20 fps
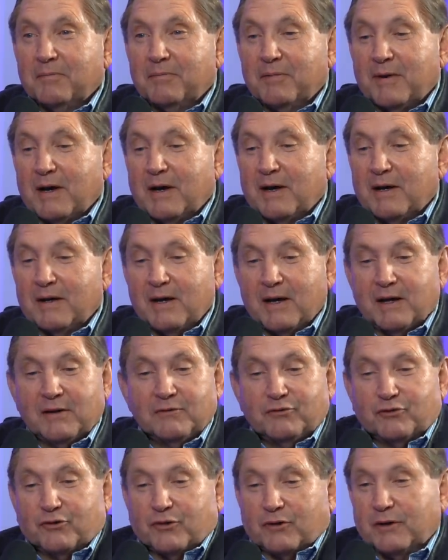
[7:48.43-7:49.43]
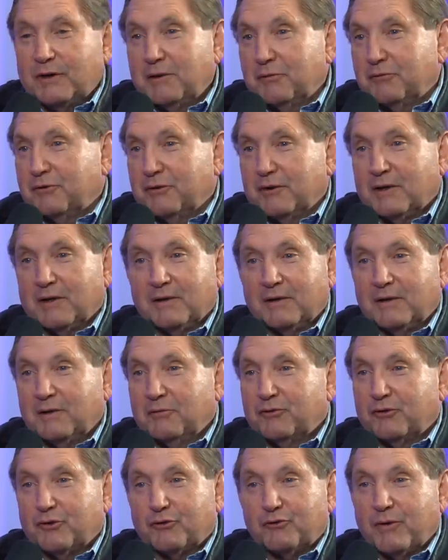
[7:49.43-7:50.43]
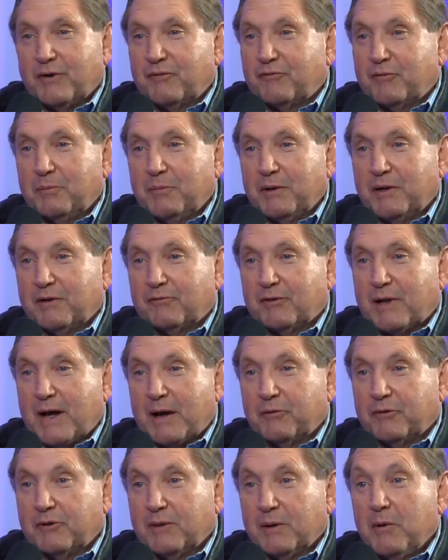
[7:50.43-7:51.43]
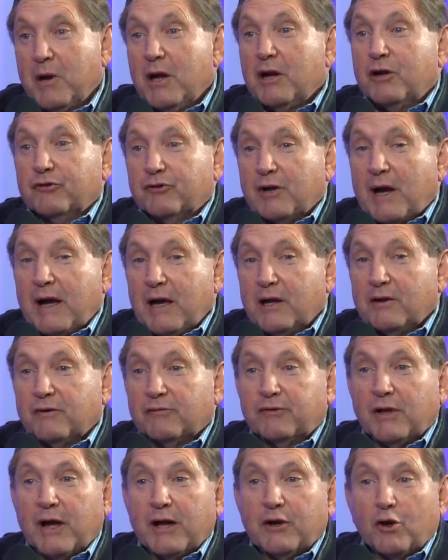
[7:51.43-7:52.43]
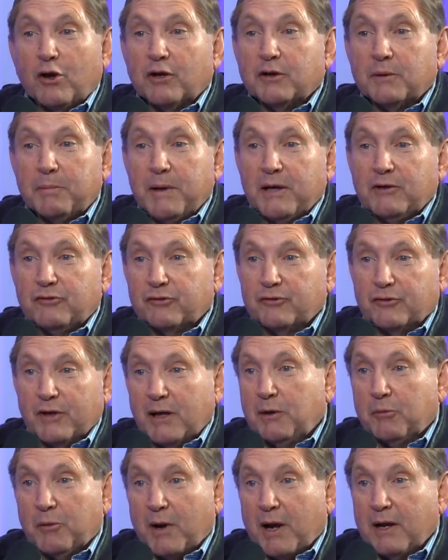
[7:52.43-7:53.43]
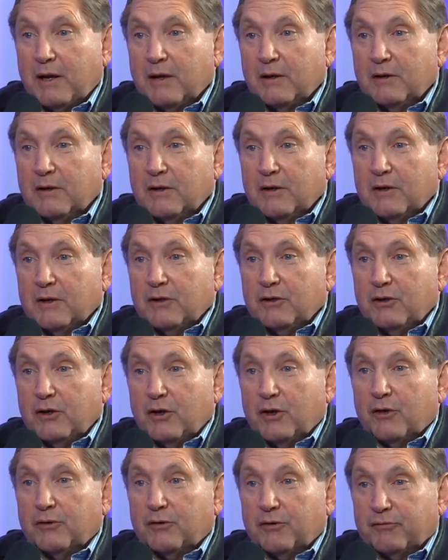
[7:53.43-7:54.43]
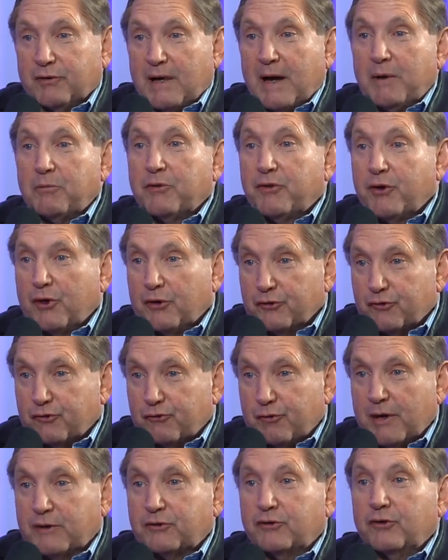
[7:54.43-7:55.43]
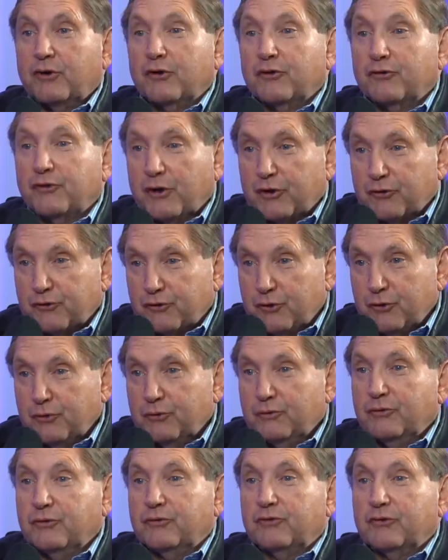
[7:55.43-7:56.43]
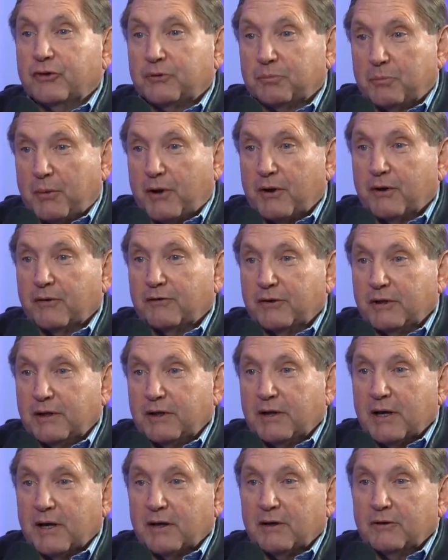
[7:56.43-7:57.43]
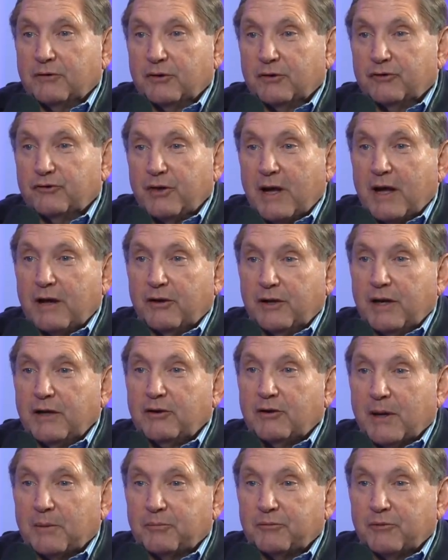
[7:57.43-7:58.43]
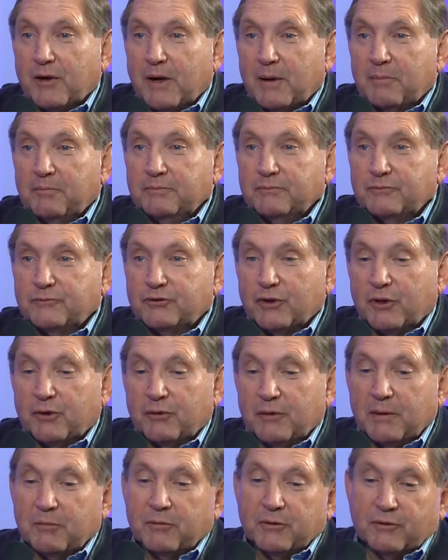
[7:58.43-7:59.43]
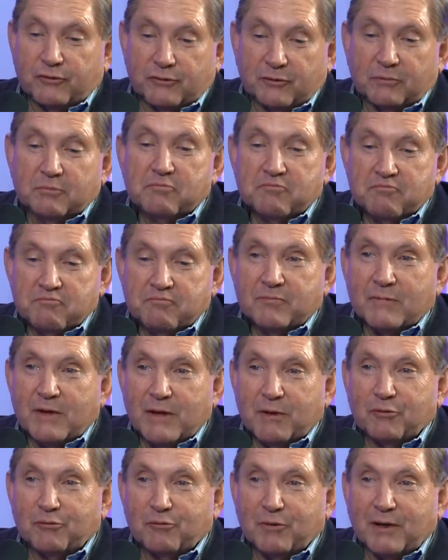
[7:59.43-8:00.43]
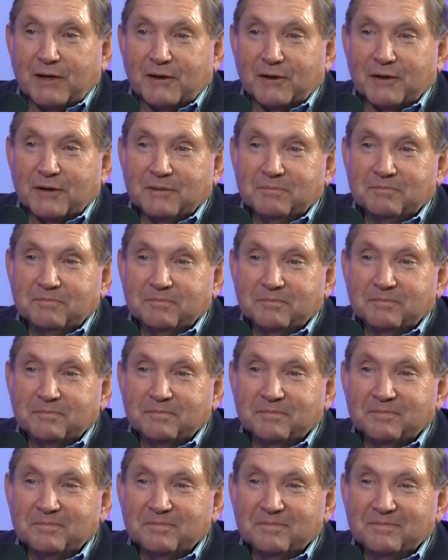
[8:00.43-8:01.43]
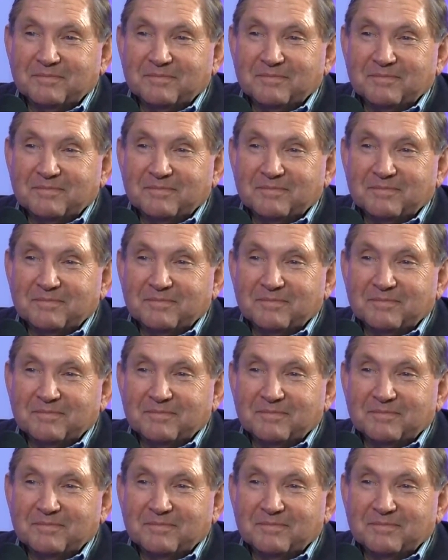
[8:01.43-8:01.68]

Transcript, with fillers: certainly it was a treat for me to fly with him, because I had to fly to all the bases anyway. Sure. To fly with their instructors, their students, as part of the standard NATOPS job. All right. It was really good. Sounds good.